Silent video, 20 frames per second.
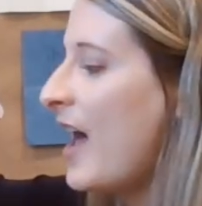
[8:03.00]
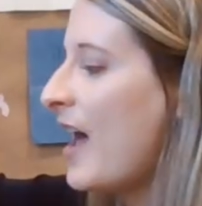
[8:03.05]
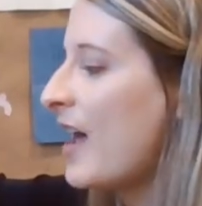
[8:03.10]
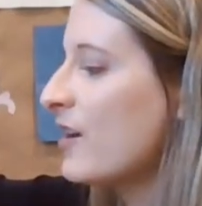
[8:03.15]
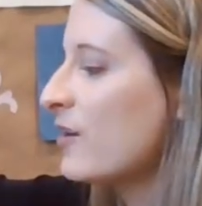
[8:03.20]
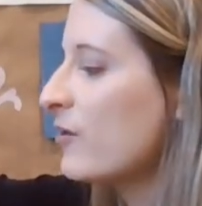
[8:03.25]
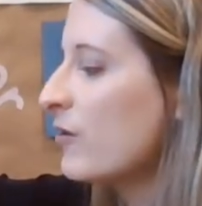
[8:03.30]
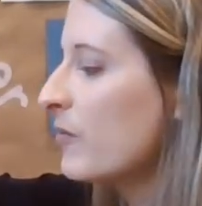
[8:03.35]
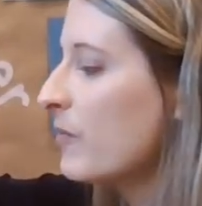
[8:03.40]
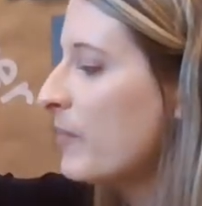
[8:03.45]

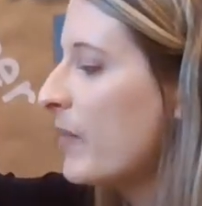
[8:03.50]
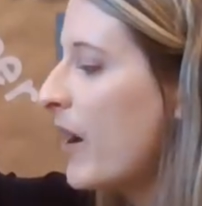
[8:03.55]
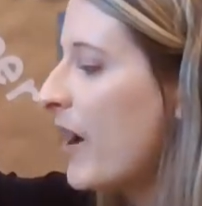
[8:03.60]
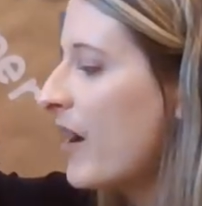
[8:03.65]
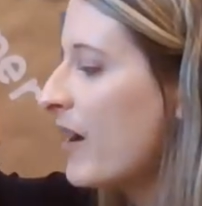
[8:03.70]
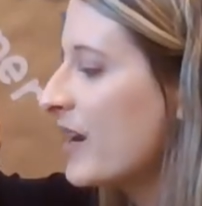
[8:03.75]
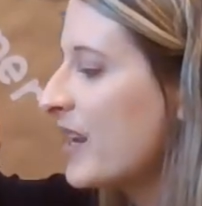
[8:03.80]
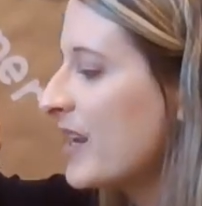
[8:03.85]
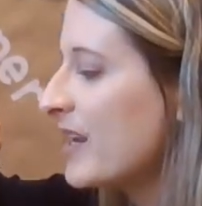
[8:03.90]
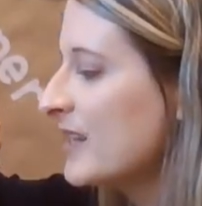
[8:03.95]
and your
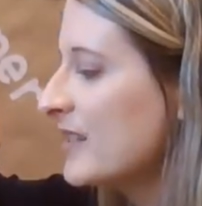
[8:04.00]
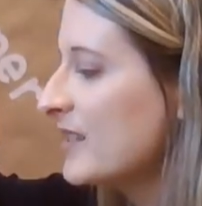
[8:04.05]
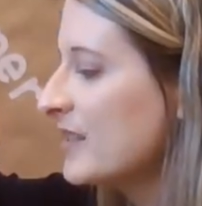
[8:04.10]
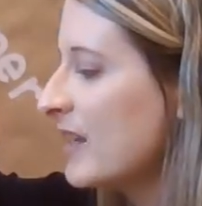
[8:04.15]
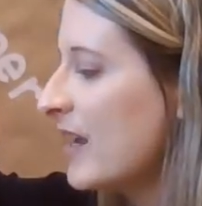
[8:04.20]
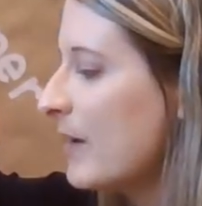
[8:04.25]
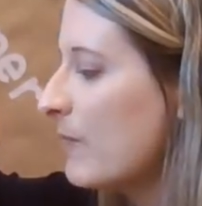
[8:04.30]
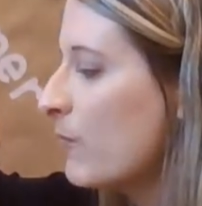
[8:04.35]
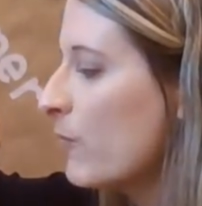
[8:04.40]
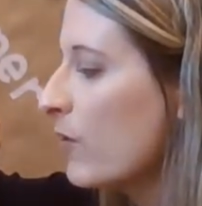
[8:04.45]
body is
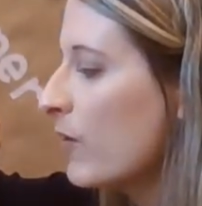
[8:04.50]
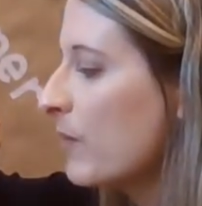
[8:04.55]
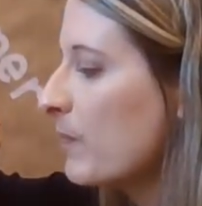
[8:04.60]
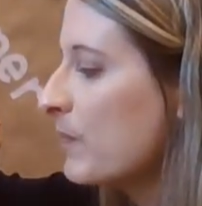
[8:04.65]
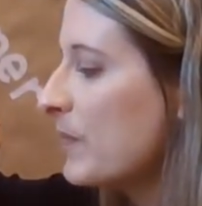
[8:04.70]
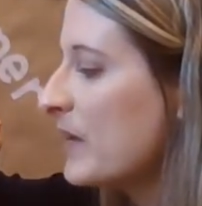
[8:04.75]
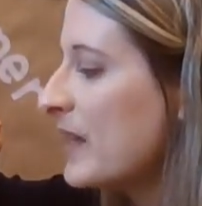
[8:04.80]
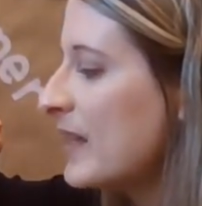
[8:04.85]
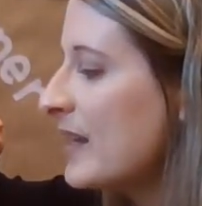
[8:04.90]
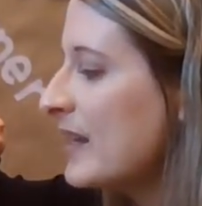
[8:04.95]
more
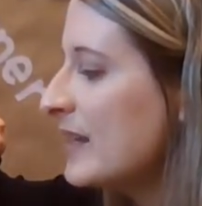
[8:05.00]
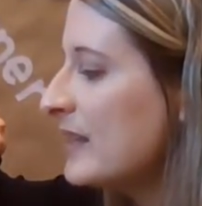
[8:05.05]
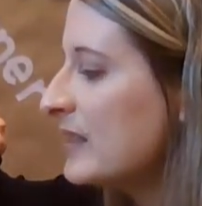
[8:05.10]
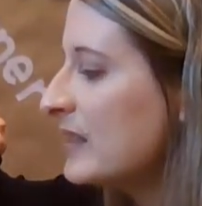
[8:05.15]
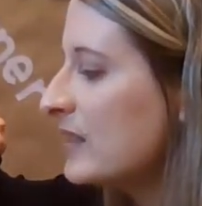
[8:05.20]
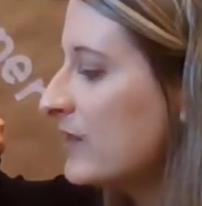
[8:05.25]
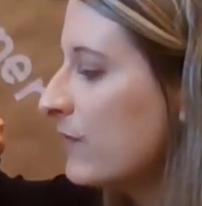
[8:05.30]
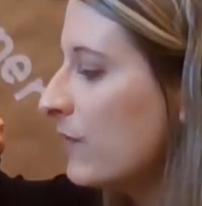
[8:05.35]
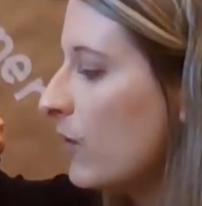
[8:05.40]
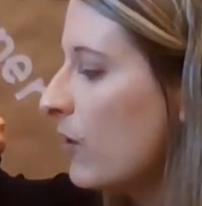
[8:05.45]

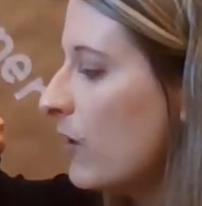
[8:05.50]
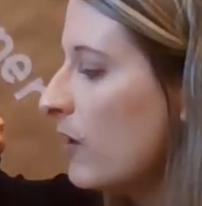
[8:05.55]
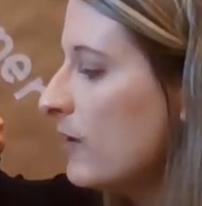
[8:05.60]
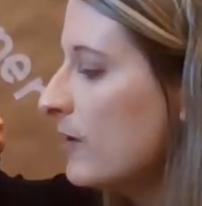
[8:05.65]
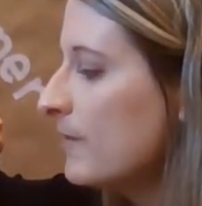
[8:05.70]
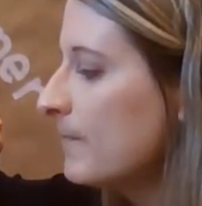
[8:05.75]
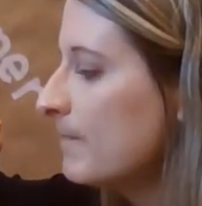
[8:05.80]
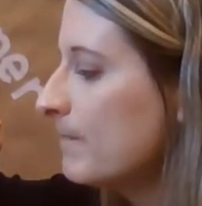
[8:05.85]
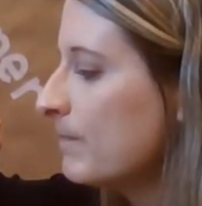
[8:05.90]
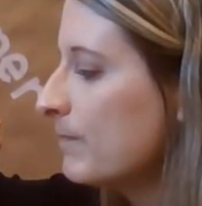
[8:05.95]

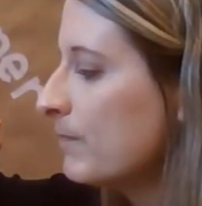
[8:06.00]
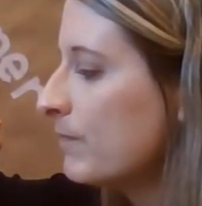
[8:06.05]
peaceful